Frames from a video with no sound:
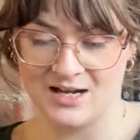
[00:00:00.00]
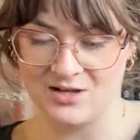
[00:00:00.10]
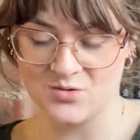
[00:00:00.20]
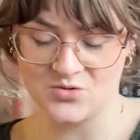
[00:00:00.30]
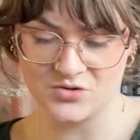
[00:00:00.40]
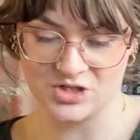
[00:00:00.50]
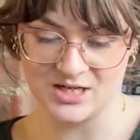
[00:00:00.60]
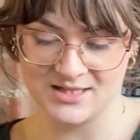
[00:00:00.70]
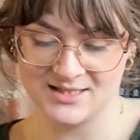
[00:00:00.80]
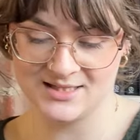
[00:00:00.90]

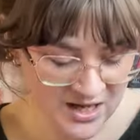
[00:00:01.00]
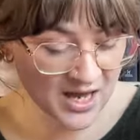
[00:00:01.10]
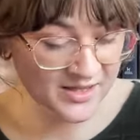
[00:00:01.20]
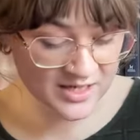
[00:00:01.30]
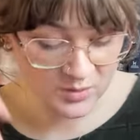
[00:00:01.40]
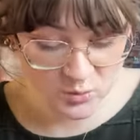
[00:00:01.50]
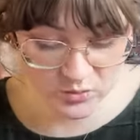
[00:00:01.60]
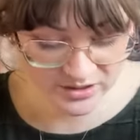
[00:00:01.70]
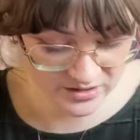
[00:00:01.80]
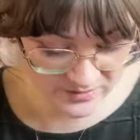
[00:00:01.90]
gorgeous. And then
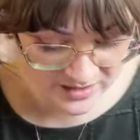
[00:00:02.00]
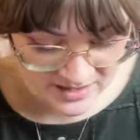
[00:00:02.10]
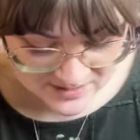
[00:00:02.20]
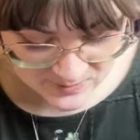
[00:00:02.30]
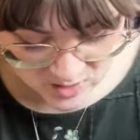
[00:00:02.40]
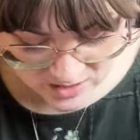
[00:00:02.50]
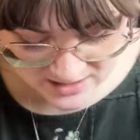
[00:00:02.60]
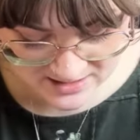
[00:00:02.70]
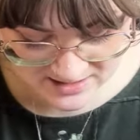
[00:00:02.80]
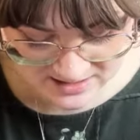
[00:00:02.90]
also in this
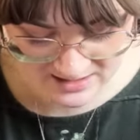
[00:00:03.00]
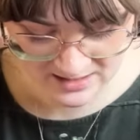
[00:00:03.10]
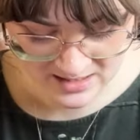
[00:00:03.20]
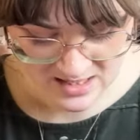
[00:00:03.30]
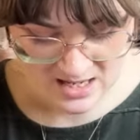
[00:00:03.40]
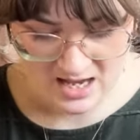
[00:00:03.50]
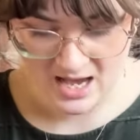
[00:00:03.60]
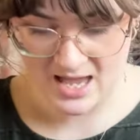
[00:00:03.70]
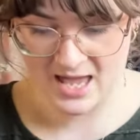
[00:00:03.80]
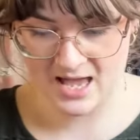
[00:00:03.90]
box
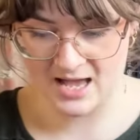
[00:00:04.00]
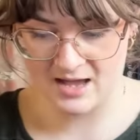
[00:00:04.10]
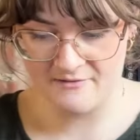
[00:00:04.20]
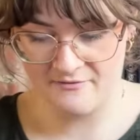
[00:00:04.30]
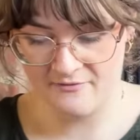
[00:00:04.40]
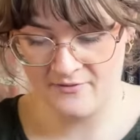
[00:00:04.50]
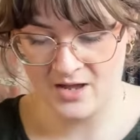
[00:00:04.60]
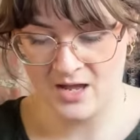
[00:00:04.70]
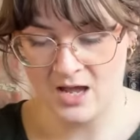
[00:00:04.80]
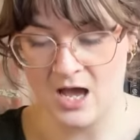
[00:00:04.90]
I have
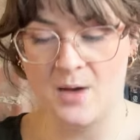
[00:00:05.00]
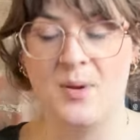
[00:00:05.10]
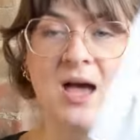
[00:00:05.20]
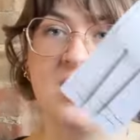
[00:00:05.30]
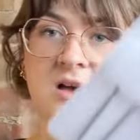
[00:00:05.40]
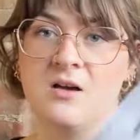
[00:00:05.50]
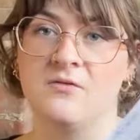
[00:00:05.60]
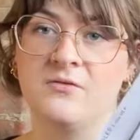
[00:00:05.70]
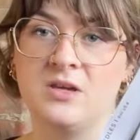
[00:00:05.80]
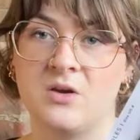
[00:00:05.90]
a pair of
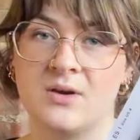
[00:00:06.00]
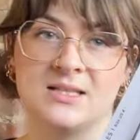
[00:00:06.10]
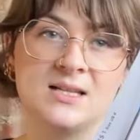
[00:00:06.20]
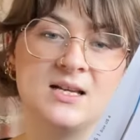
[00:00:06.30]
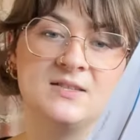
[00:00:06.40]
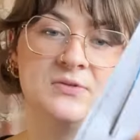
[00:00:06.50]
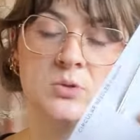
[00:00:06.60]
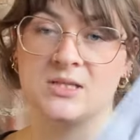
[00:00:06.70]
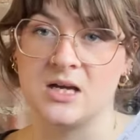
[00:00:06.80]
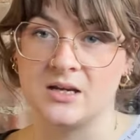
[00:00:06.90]
US size 4
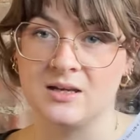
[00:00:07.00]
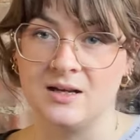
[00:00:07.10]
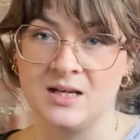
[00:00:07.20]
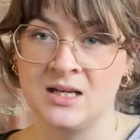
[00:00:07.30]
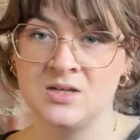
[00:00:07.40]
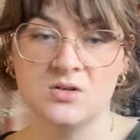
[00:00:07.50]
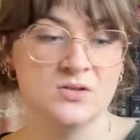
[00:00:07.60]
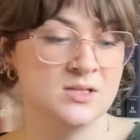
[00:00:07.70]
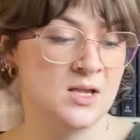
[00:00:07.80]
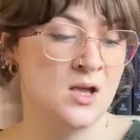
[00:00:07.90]
circular
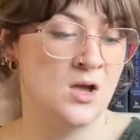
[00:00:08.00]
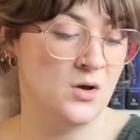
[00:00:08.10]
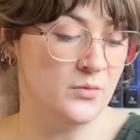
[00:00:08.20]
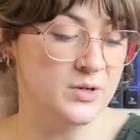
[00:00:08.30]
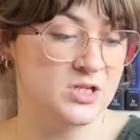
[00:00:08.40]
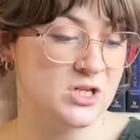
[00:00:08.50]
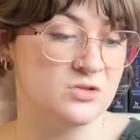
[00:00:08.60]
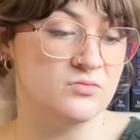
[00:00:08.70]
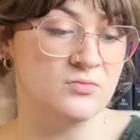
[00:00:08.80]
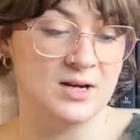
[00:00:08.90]
needles, which is
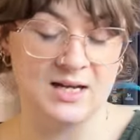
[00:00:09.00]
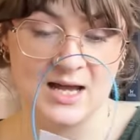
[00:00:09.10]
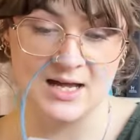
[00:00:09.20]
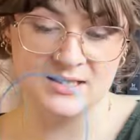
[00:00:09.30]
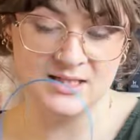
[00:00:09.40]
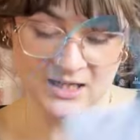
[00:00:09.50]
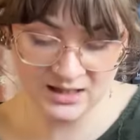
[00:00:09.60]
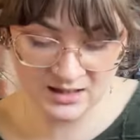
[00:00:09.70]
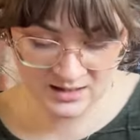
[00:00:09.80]
really handy.